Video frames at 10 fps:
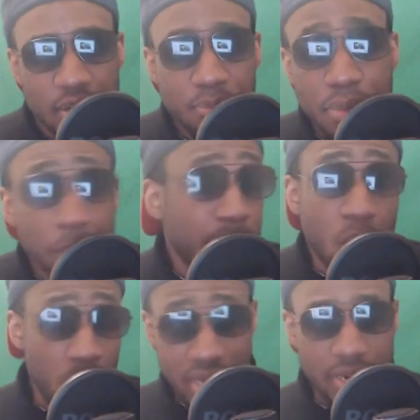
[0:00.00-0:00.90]
People
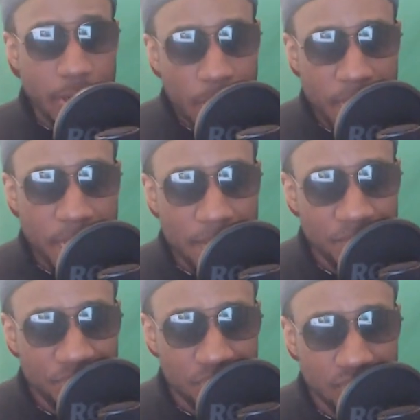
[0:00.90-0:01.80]
are weird.
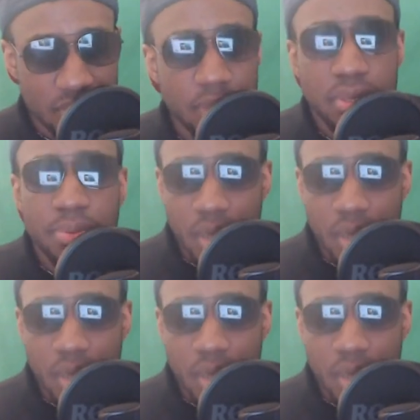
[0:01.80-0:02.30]
People are